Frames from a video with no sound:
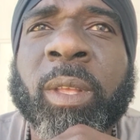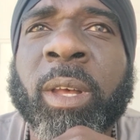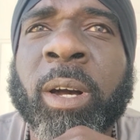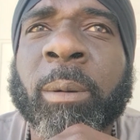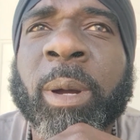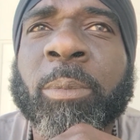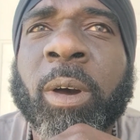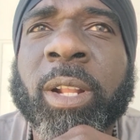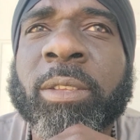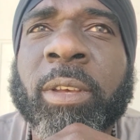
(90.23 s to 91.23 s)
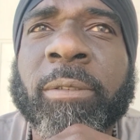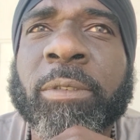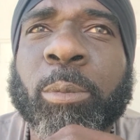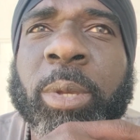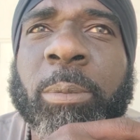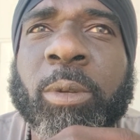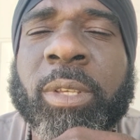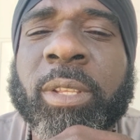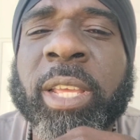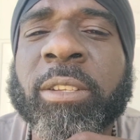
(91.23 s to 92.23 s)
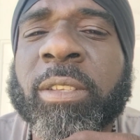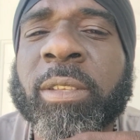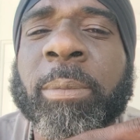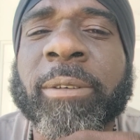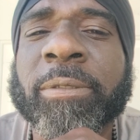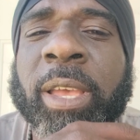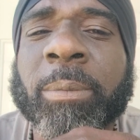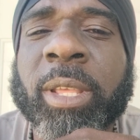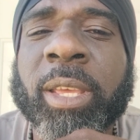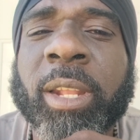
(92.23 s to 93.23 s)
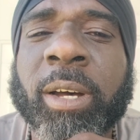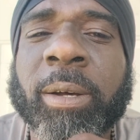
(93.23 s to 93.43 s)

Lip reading: I brought it to a few people's attentions in my family, and